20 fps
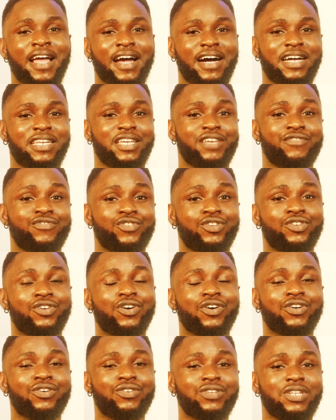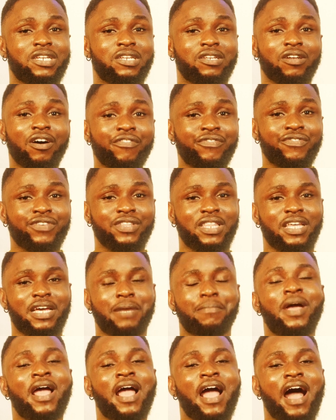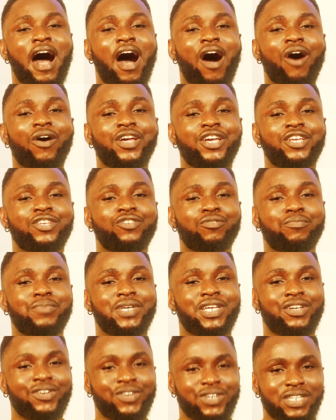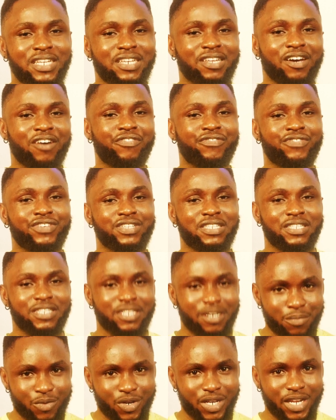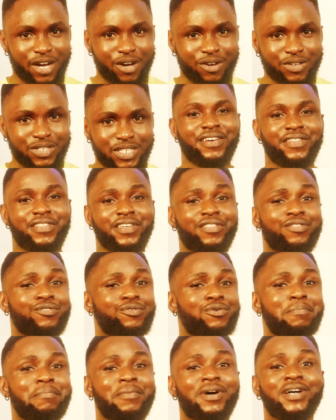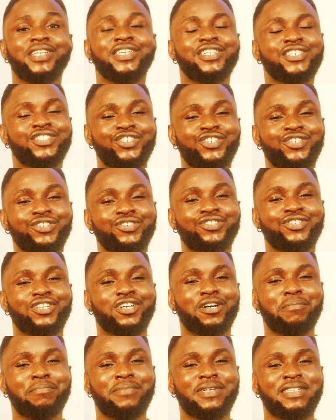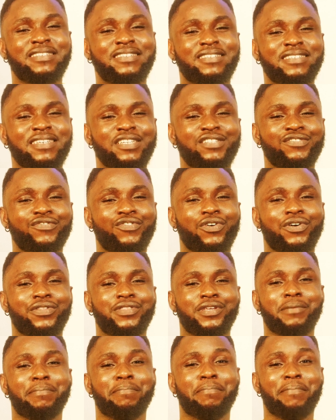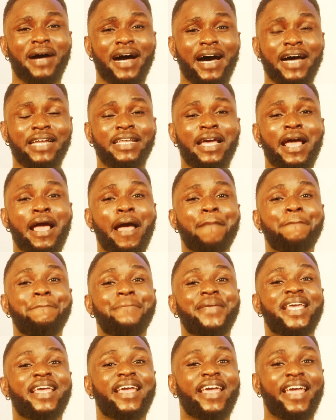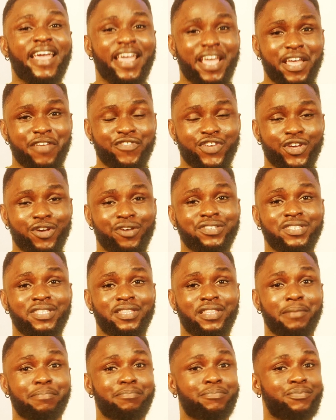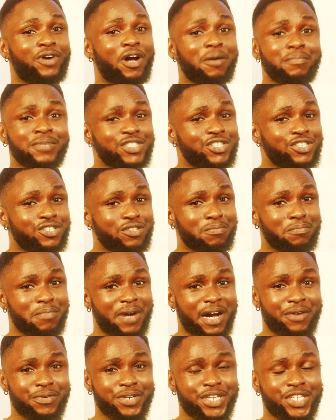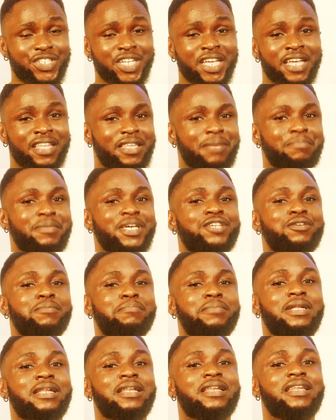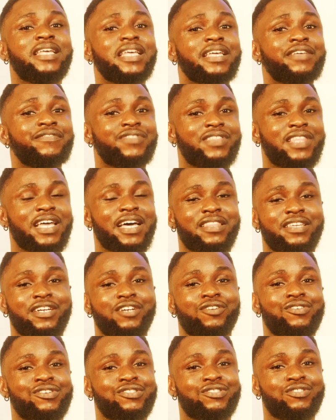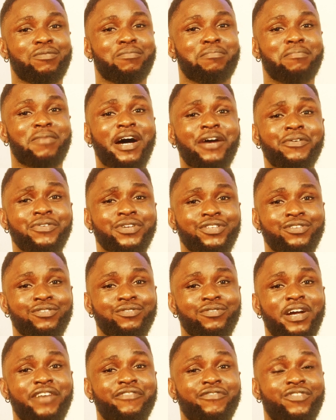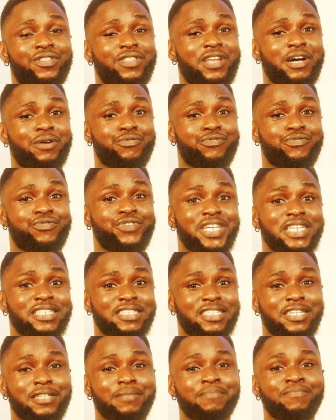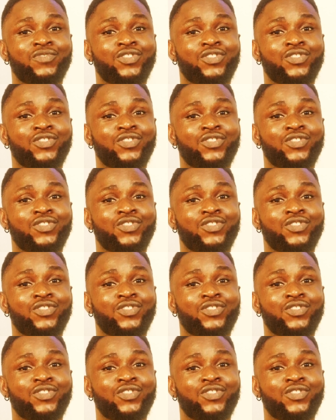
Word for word: And if you're not good enough for them, how can you be good enough for someone else? They throw money at you to compensate for their bad behaviors. They promise you marriage. They make you believe that they're going to marry you, and for that reason